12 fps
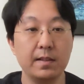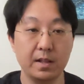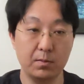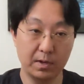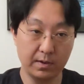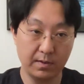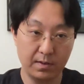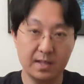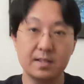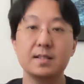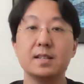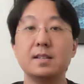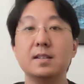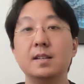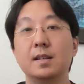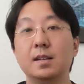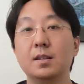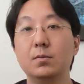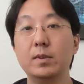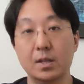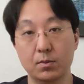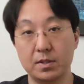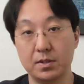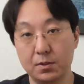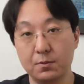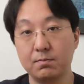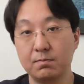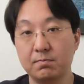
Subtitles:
than what this did when it was new.